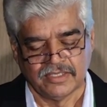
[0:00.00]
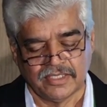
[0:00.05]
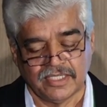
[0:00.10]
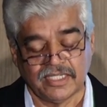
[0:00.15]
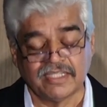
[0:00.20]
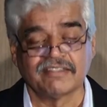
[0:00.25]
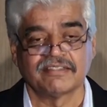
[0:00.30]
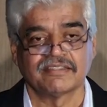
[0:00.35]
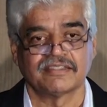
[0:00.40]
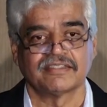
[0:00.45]

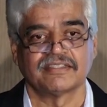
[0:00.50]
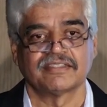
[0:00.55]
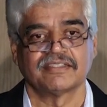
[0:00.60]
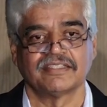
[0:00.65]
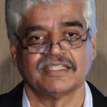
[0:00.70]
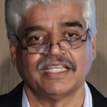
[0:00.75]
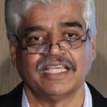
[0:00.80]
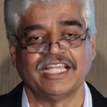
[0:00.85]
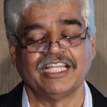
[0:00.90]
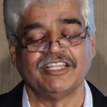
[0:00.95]
It is
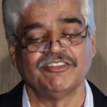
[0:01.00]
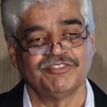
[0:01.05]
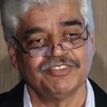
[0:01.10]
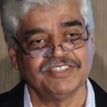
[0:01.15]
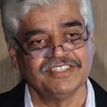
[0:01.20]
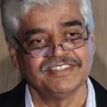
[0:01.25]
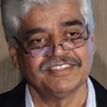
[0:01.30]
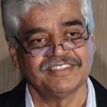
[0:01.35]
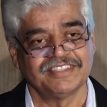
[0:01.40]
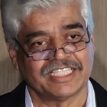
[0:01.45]

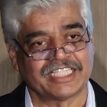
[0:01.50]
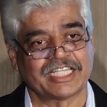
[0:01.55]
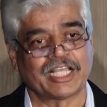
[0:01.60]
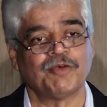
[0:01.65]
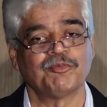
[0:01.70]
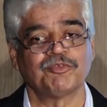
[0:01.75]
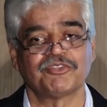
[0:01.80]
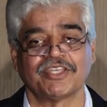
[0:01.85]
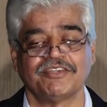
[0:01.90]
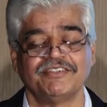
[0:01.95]
elephants, it
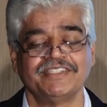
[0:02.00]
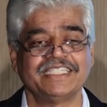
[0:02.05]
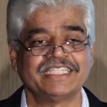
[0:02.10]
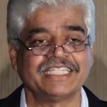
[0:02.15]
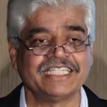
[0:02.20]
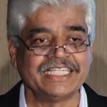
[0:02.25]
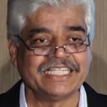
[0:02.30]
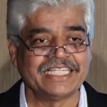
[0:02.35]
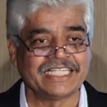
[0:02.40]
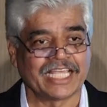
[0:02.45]
comes
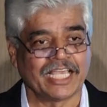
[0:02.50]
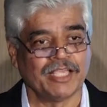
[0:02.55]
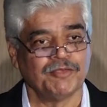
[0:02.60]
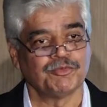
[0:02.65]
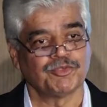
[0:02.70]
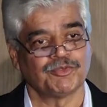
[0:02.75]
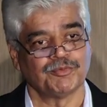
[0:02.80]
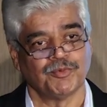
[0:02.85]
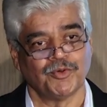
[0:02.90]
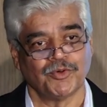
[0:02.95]
17
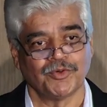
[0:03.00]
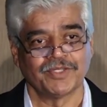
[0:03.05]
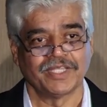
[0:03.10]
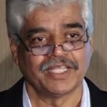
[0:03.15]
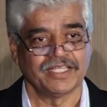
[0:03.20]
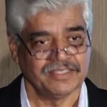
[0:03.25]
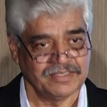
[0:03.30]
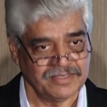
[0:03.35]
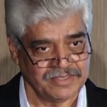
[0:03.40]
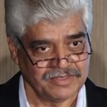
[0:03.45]
times more
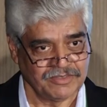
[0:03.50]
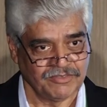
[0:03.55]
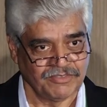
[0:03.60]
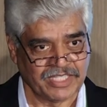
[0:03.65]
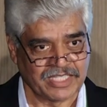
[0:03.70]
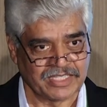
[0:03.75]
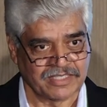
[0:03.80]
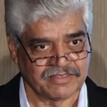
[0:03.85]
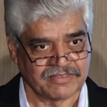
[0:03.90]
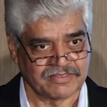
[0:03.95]
than
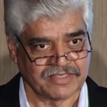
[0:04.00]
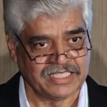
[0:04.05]
vehicles.